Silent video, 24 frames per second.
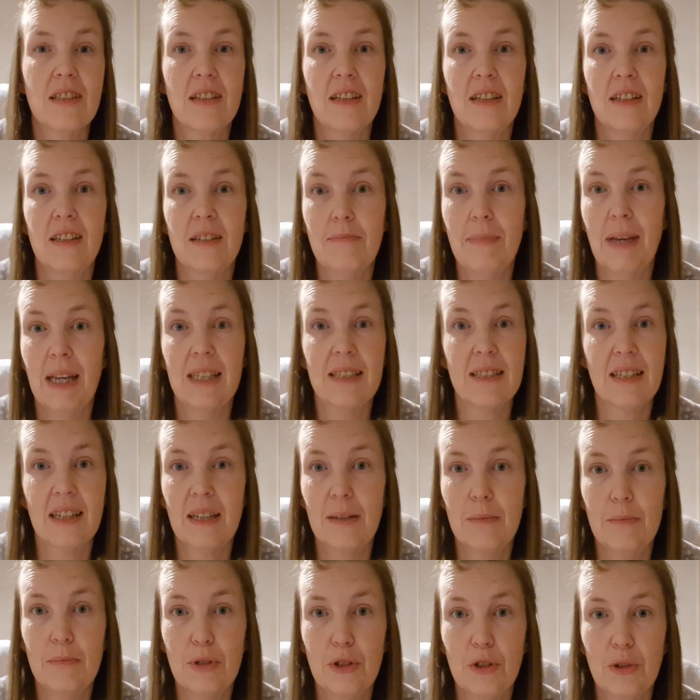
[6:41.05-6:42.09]
the
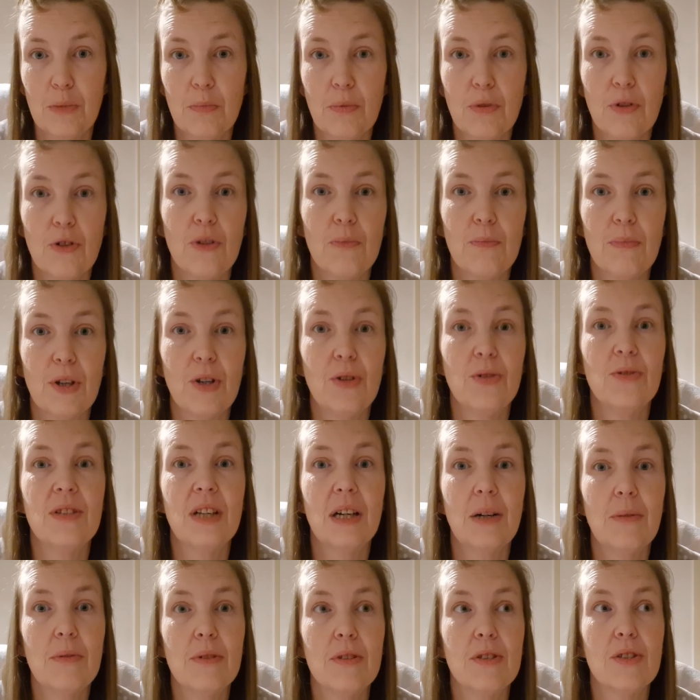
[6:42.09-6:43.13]
Mexican pulled pork, because
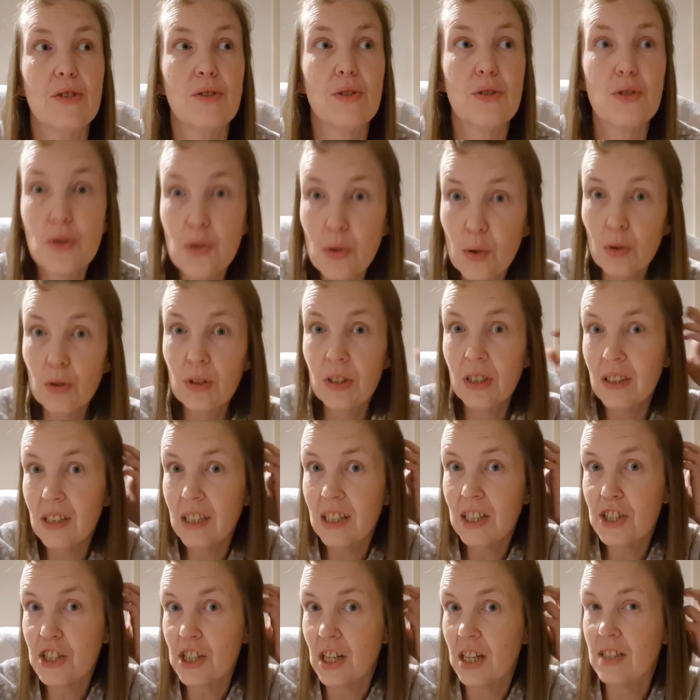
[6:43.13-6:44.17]
that was so
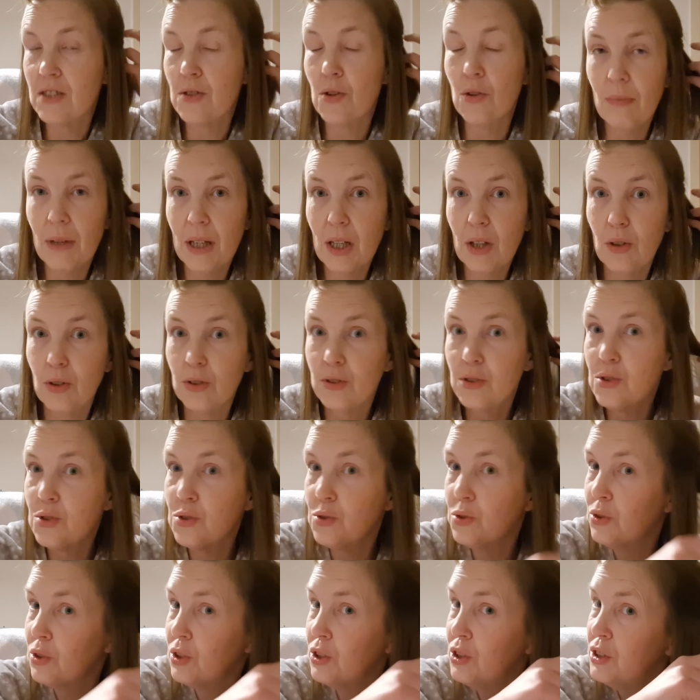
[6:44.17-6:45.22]
delicious. Oh my God,
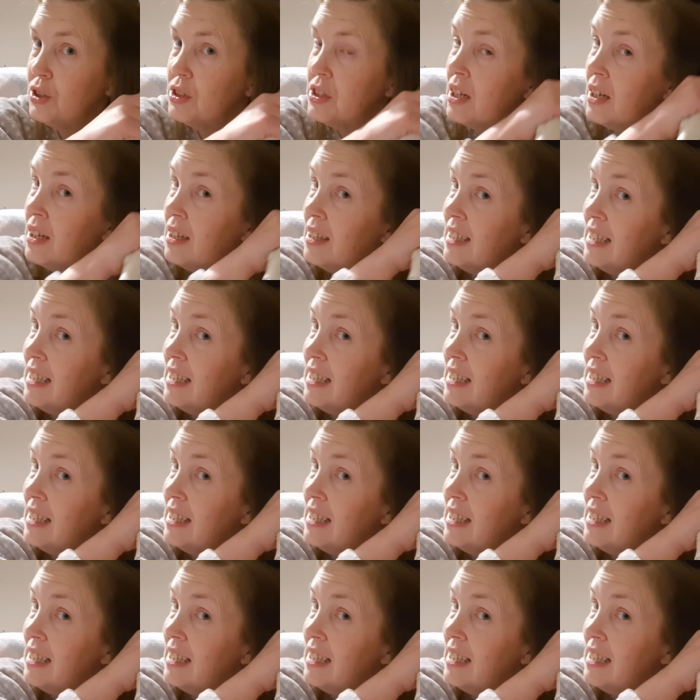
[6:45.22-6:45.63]
so good.